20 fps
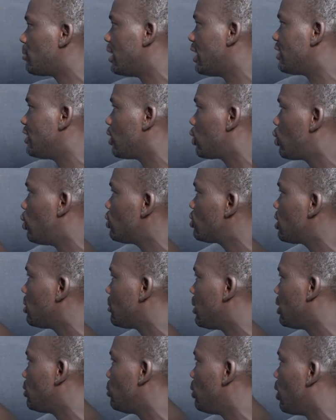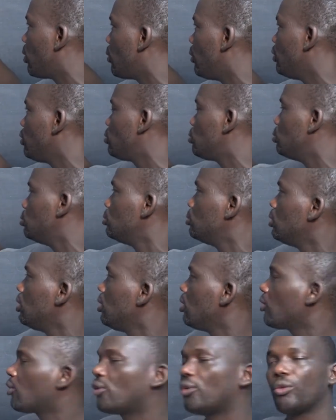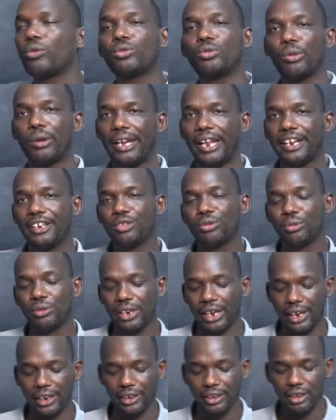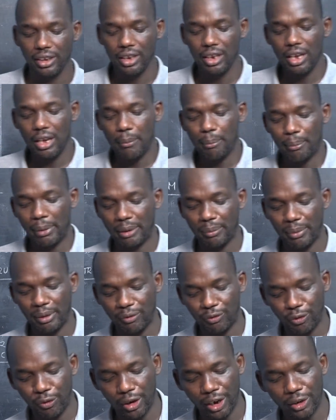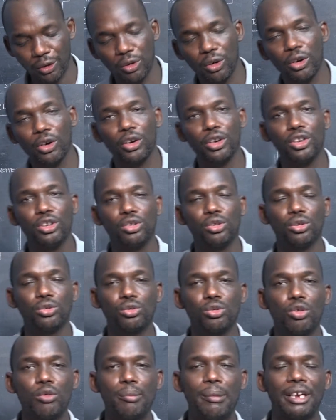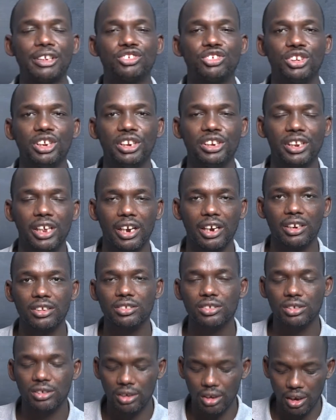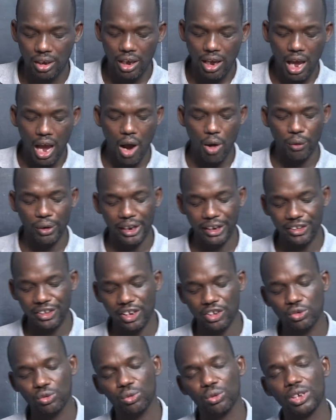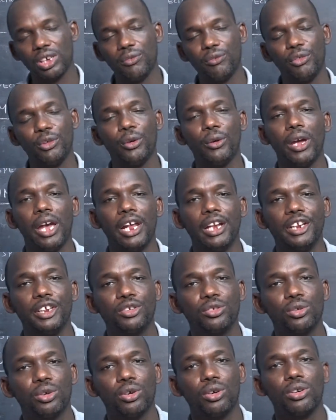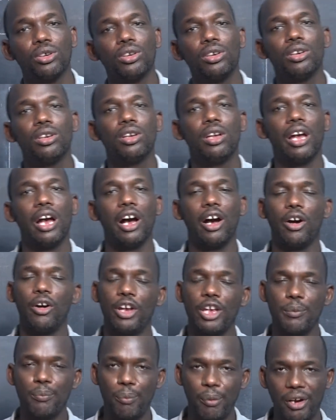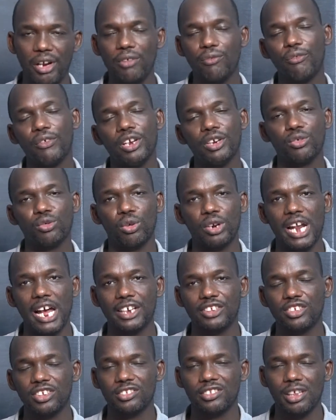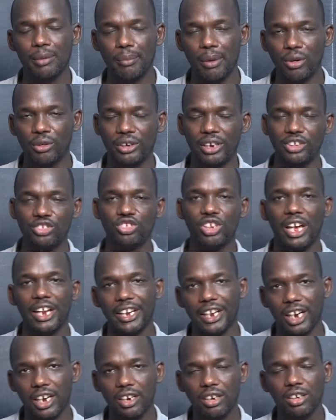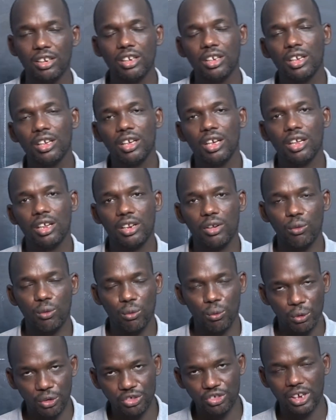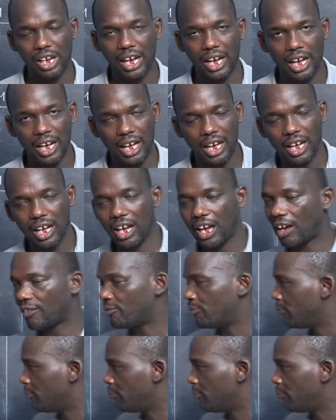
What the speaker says: that the concept that we are going to learn today. But before I go into too much details, I would like just to give you a brief introductions about the channel, which I've